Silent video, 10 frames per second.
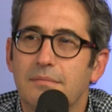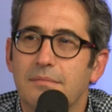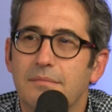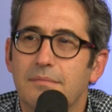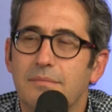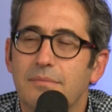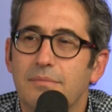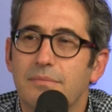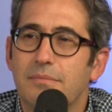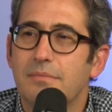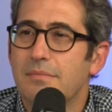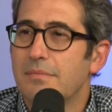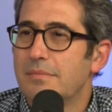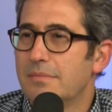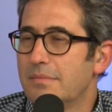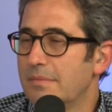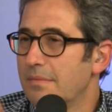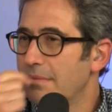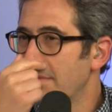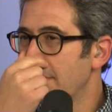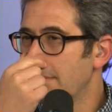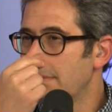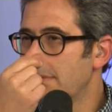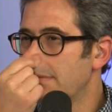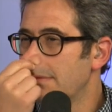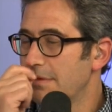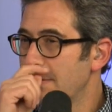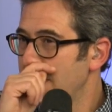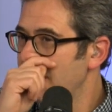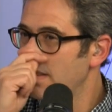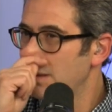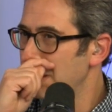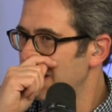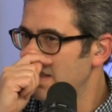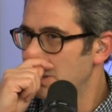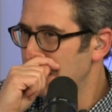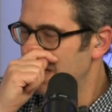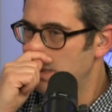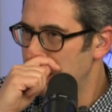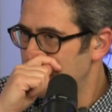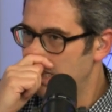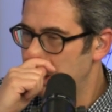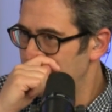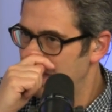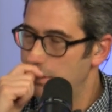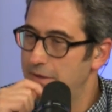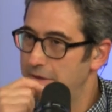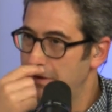This person isn't speaking.